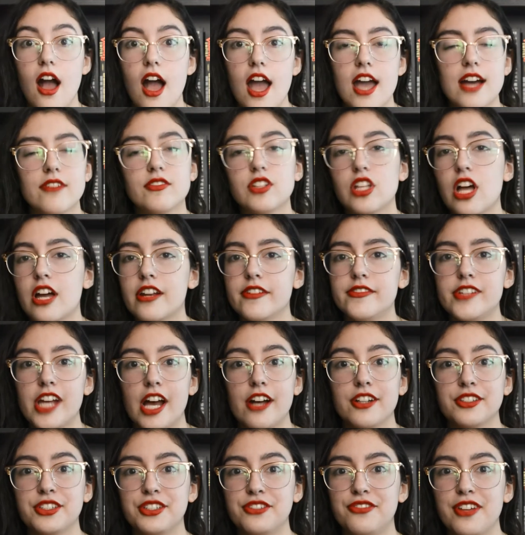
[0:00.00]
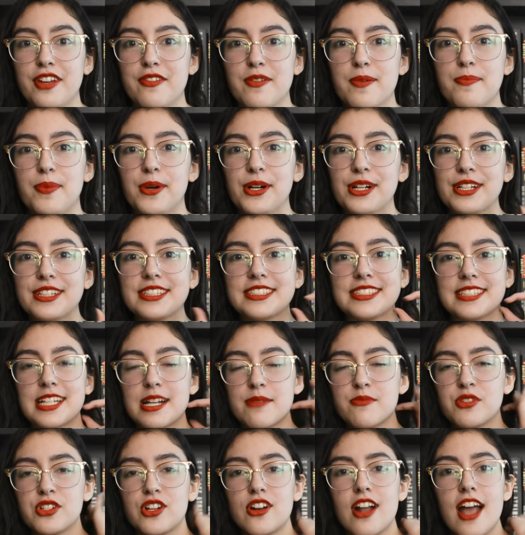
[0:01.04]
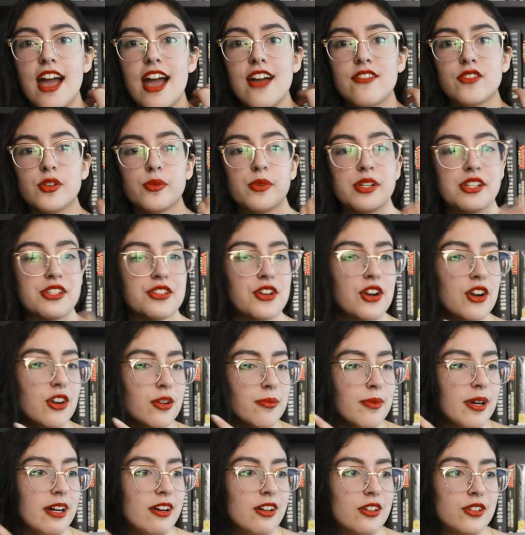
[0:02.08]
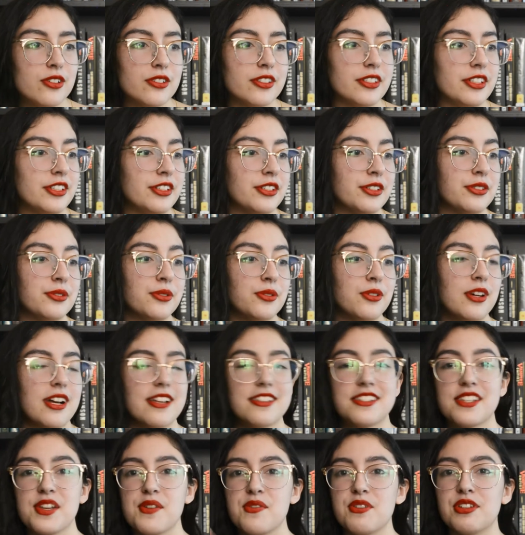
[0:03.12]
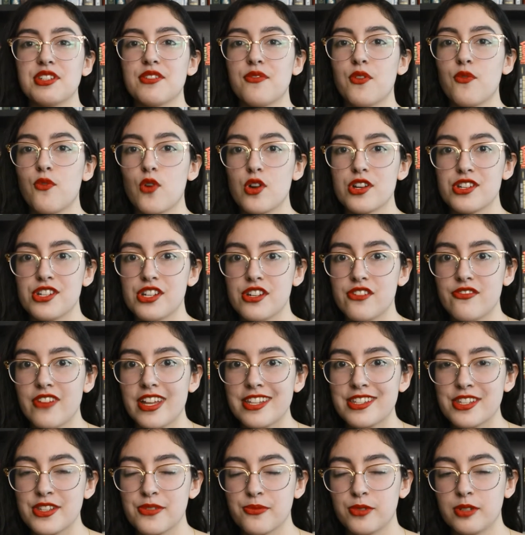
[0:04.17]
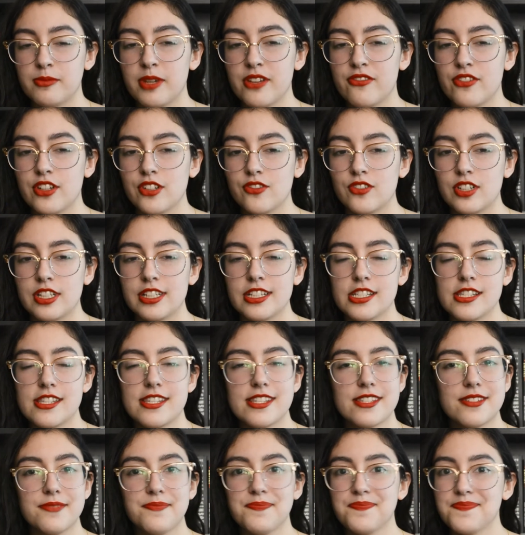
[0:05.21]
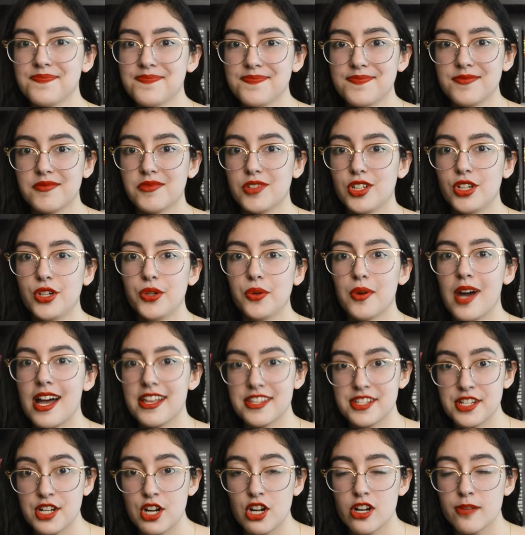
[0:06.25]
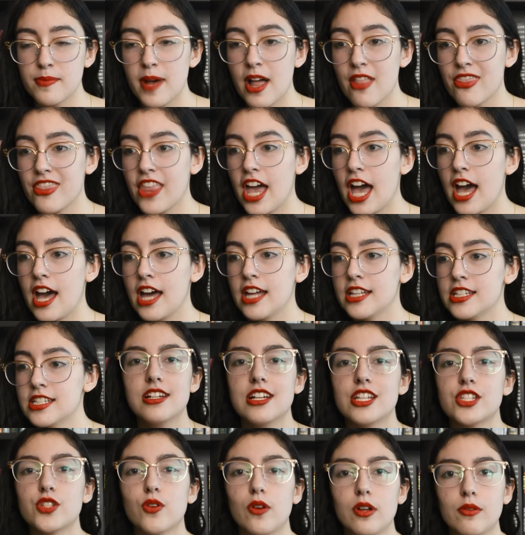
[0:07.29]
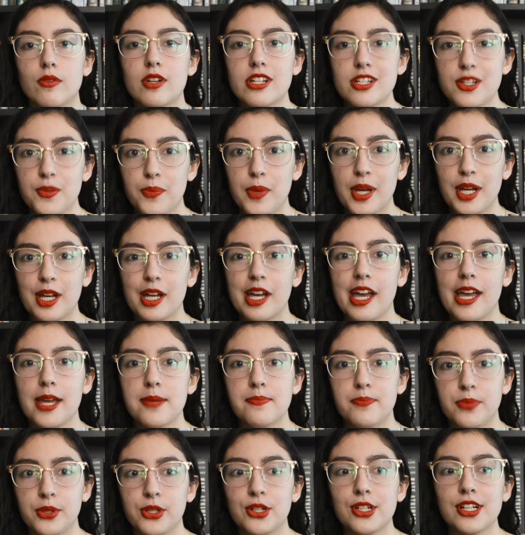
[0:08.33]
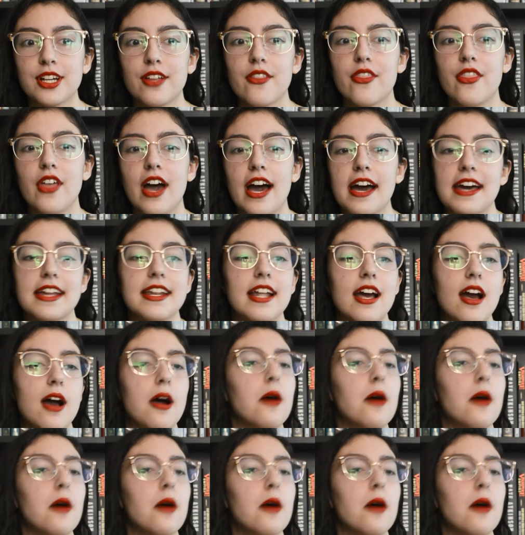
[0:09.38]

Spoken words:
I have a lot of childhood favorite books that I'm sure everyone has heard about. You know, A Series of Unfortunate Events is one of my favorites. Who hasn't heard about that? So I wanted to pick a book that